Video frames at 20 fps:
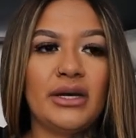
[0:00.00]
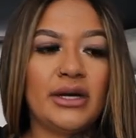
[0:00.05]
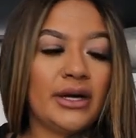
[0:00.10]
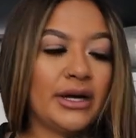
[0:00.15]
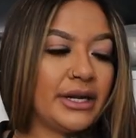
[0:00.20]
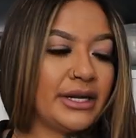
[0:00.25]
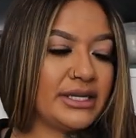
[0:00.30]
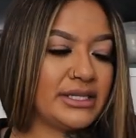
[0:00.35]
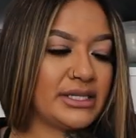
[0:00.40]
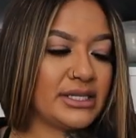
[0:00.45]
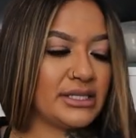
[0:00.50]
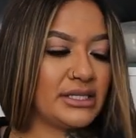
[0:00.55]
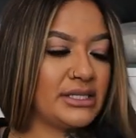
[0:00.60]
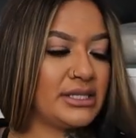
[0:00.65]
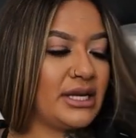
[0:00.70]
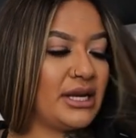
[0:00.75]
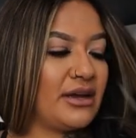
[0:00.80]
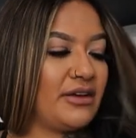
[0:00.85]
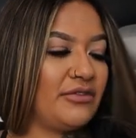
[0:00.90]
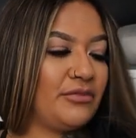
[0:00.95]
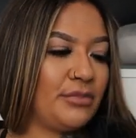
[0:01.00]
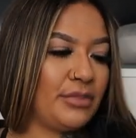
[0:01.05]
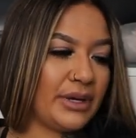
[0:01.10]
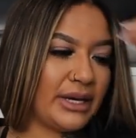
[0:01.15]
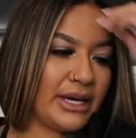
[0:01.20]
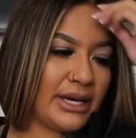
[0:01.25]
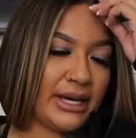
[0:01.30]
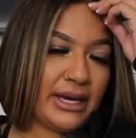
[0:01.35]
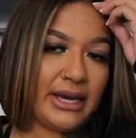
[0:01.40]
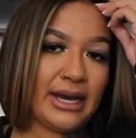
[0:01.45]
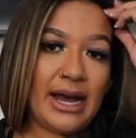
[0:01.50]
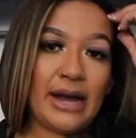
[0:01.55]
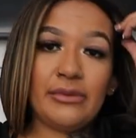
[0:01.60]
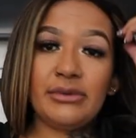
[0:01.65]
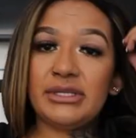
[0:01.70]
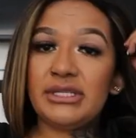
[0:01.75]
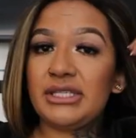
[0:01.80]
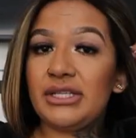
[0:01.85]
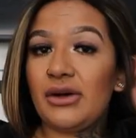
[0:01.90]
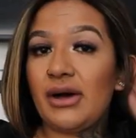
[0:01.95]
hoodies and stuff but I
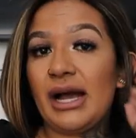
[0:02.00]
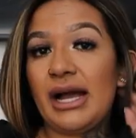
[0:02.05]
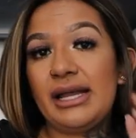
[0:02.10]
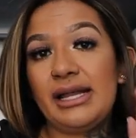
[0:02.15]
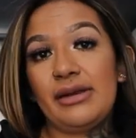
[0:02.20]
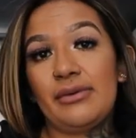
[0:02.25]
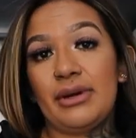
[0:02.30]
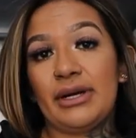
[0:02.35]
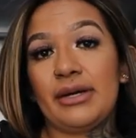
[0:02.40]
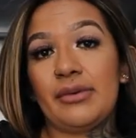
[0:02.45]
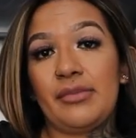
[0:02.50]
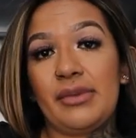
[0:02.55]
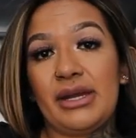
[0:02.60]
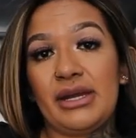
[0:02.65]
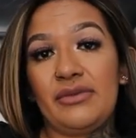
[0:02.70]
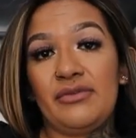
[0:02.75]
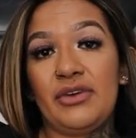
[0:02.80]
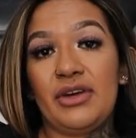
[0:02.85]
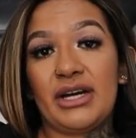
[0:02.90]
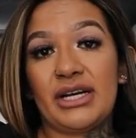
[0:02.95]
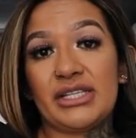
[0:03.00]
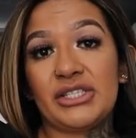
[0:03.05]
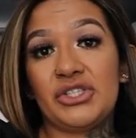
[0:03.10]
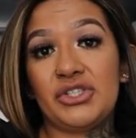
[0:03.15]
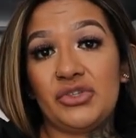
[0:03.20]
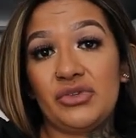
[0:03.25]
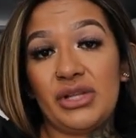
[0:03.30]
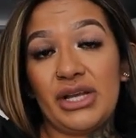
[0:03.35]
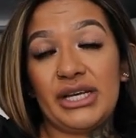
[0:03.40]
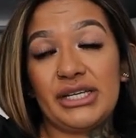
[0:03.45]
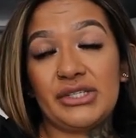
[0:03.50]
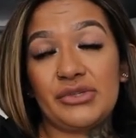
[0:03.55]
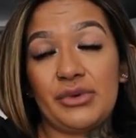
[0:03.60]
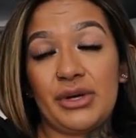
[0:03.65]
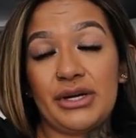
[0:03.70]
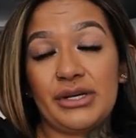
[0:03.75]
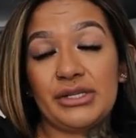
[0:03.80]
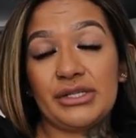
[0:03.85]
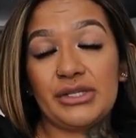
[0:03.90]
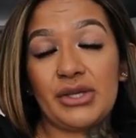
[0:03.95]
would still highly recommend if you guys do like
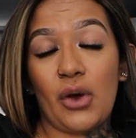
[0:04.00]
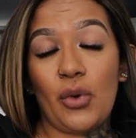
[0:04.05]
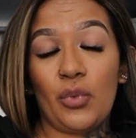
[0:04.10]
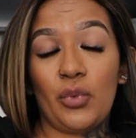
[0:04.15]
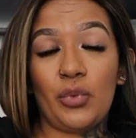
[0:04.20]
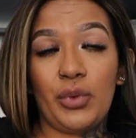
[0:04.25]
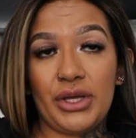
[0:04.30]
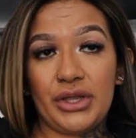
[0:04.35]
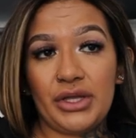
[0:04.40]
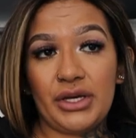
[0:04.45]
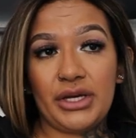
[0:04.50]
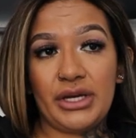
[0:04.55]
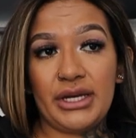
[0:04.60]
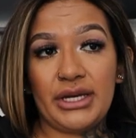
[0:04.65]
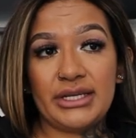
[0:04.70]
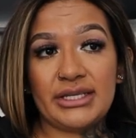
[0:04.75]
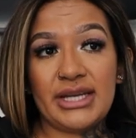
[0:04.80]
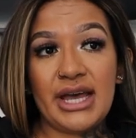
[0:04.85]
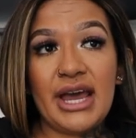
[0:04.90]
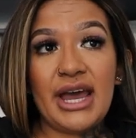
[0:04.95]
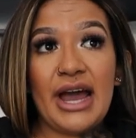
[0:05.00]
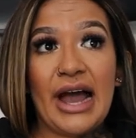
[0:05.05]
sweaters with hoodies